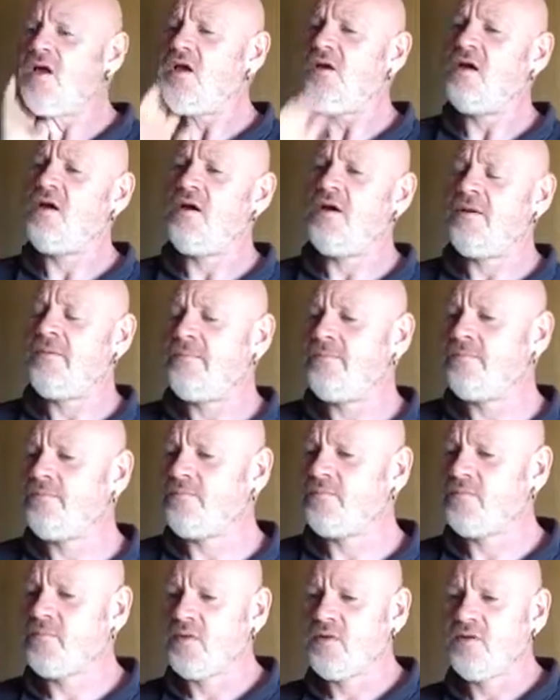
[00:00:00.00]
A
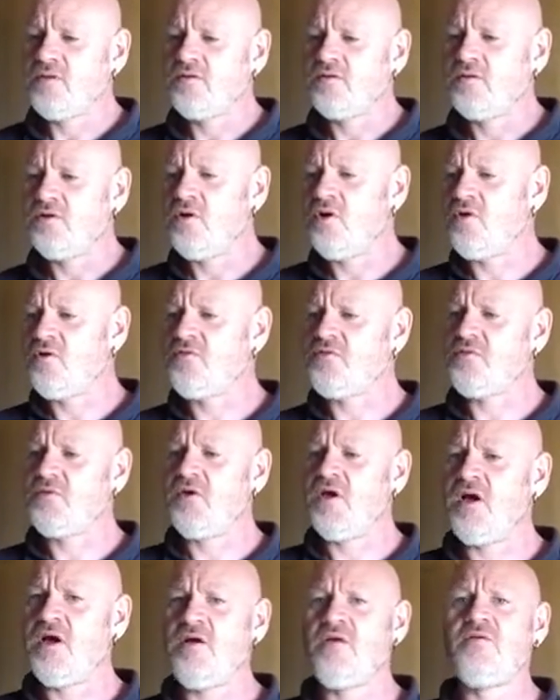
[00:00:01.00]
lot
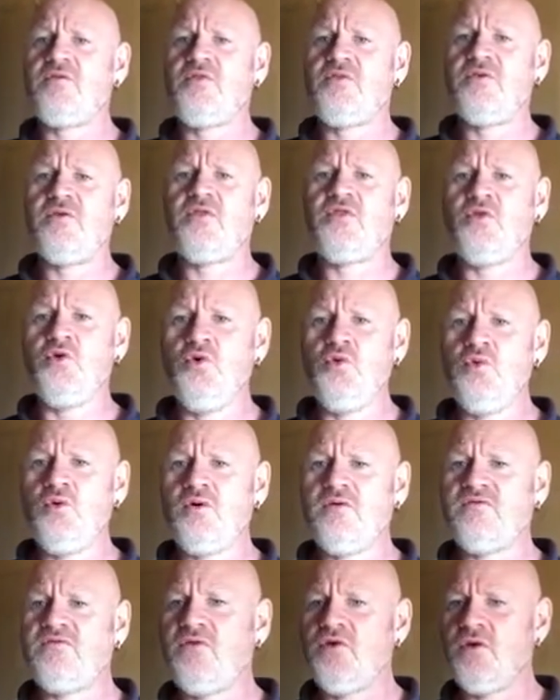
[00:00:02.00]
of
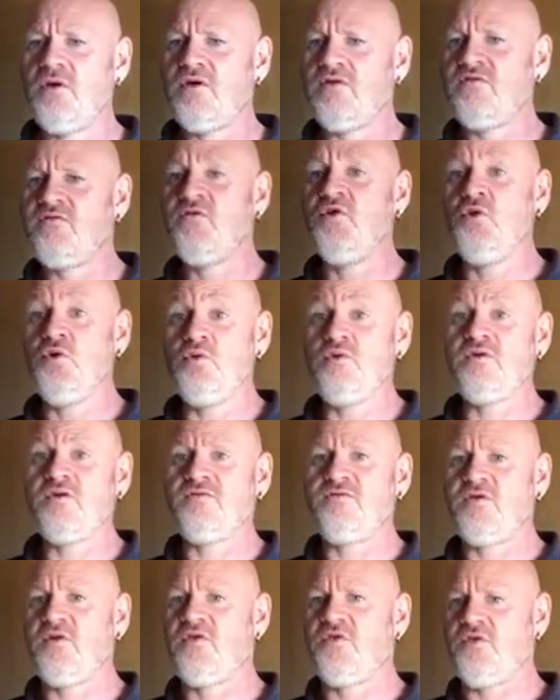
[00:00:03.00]
food
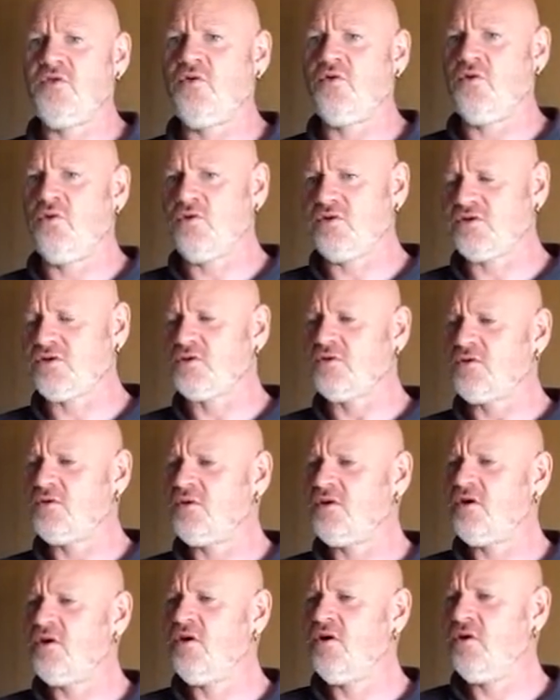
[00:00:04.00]
for thought
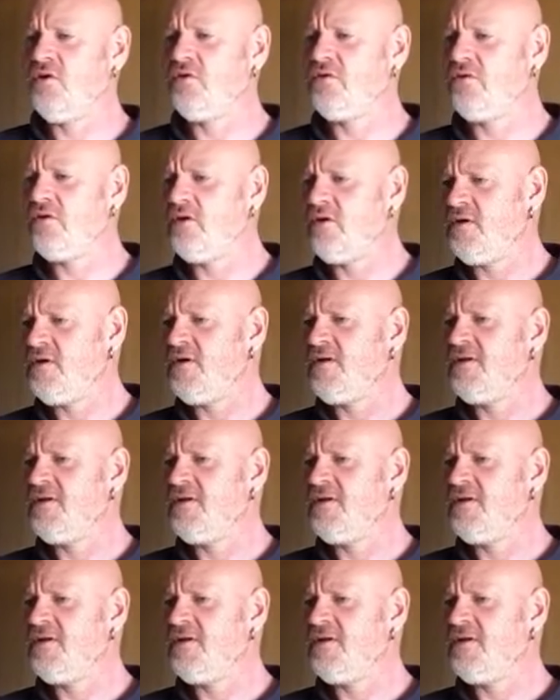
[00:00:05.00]
on